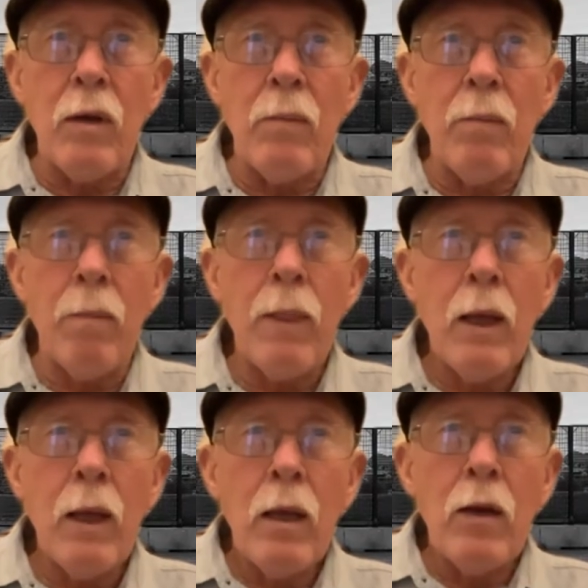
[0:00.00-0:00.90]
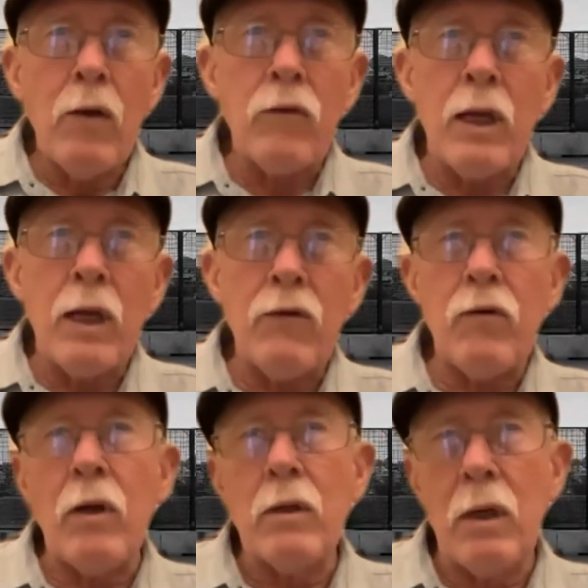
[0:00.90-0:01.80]
um, is class
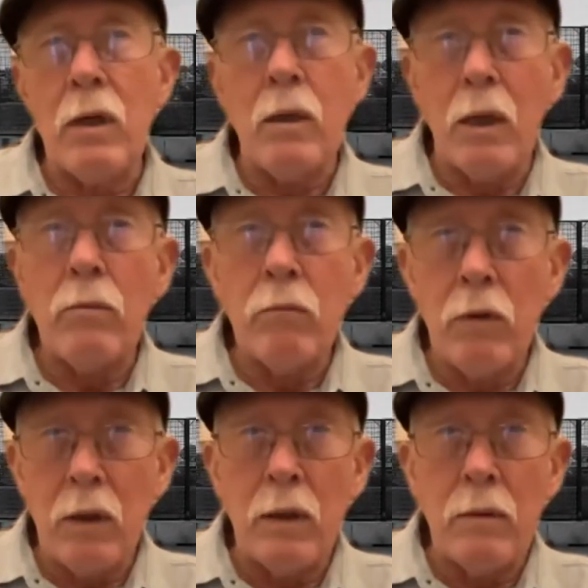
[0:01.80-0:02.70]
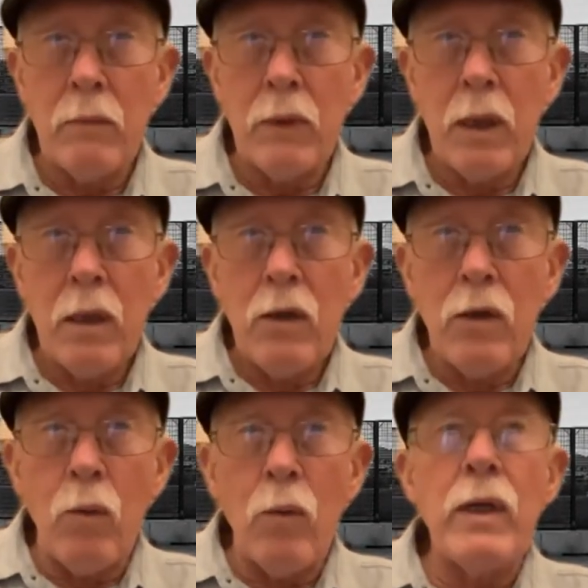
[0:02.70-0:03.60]
solidarity really you
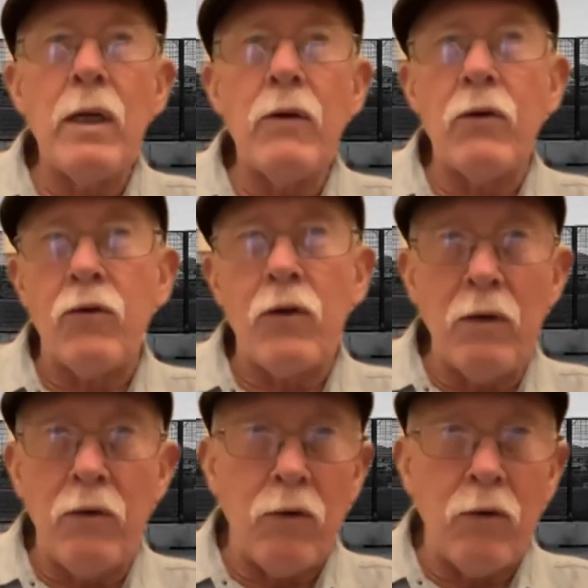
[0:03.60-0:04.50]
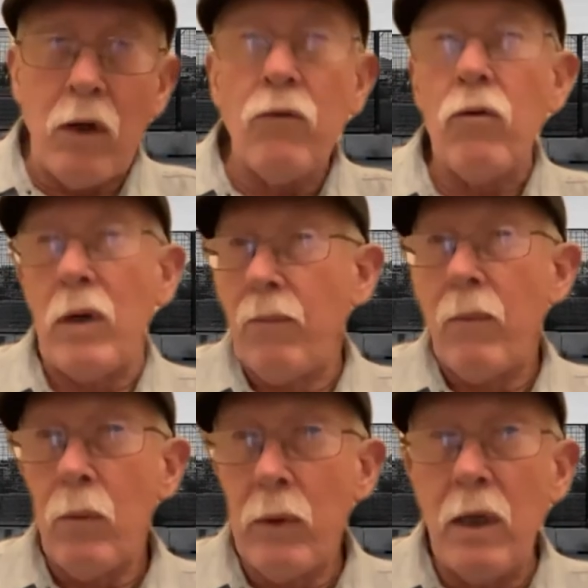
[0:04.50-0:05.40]
know we need to change this country
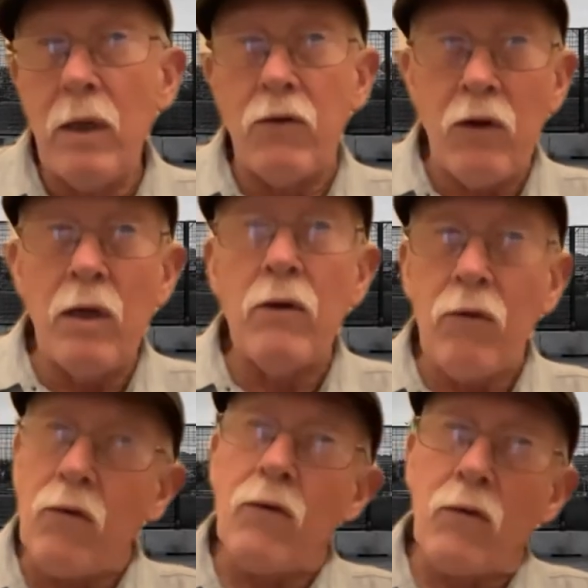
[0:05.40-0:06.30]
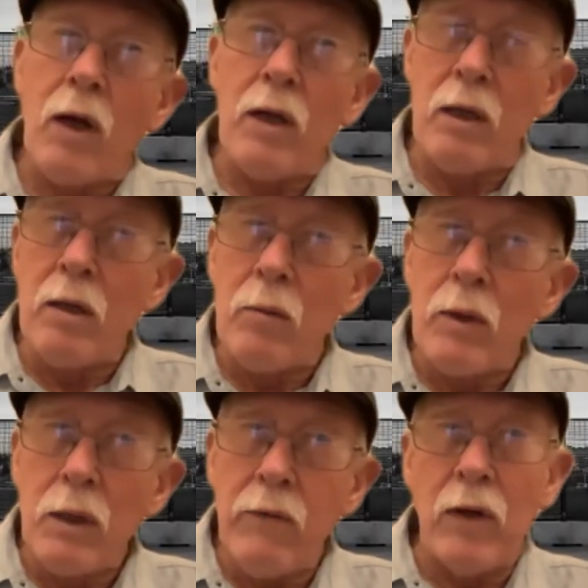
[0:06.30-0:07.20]
we need to change the society that
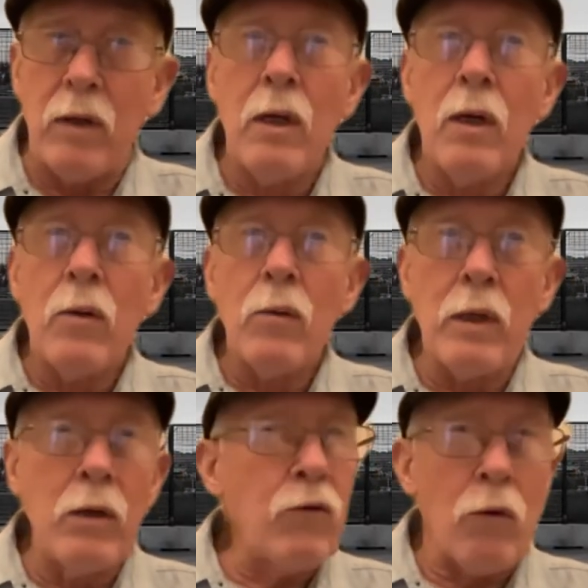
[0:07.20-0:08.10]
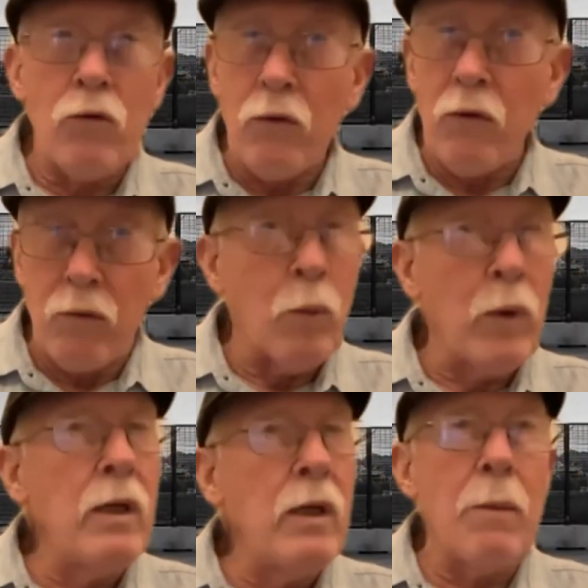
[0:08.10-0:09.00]
we live in we need socialism
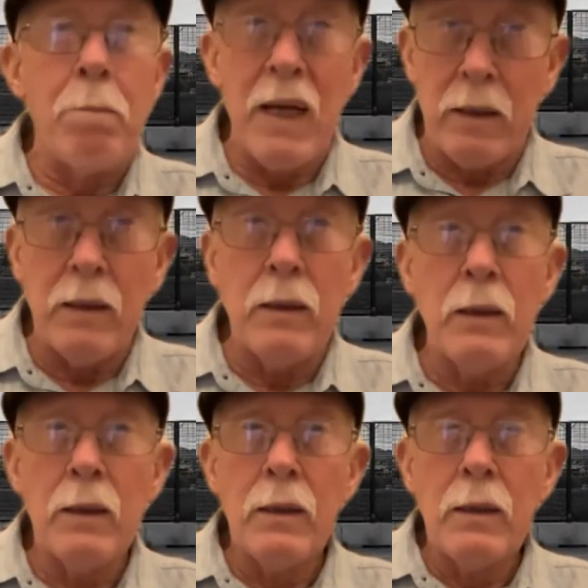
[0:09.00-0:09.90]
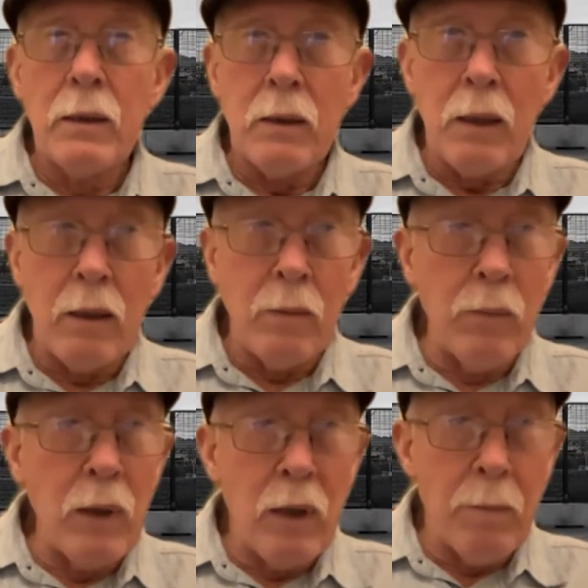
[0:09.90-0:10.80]
we need a better
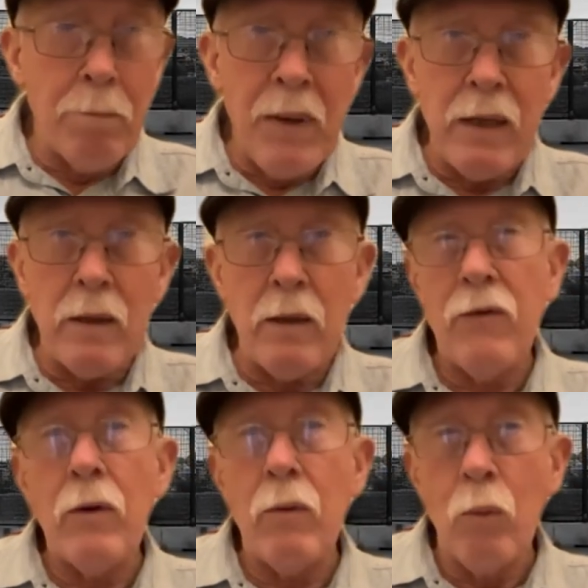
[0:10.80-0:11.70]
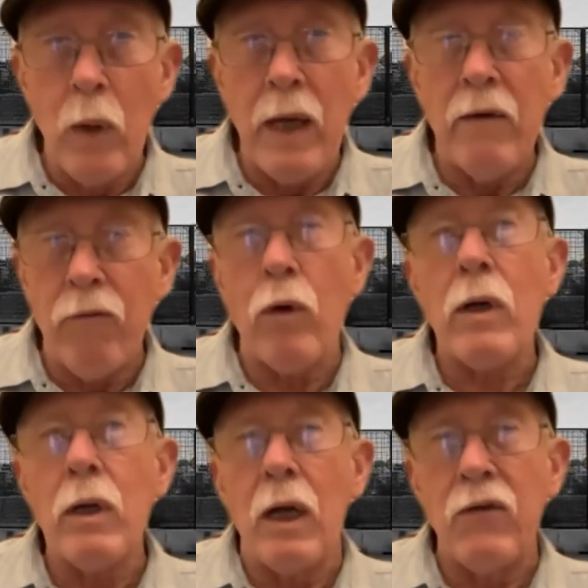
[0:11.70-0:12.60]
um, a better way of
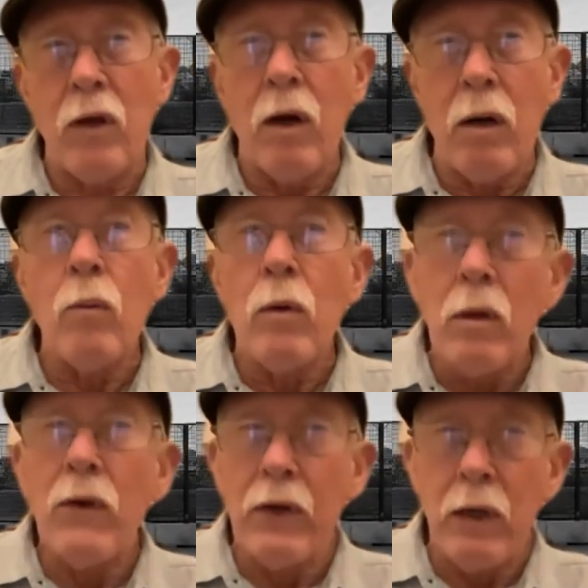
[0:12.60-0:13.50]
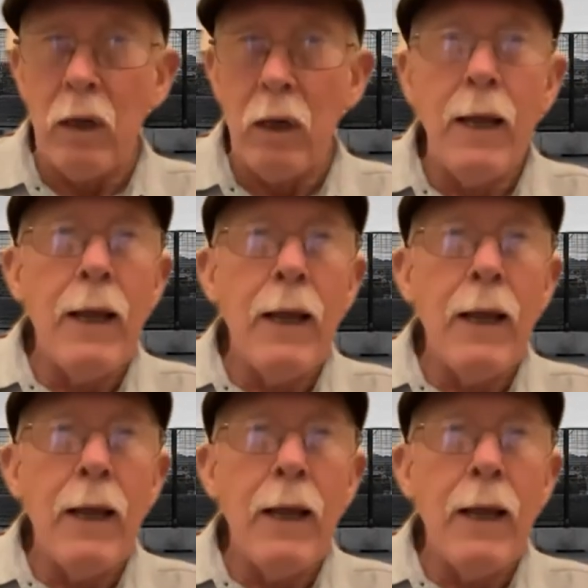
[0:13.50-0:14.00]
organizing our world here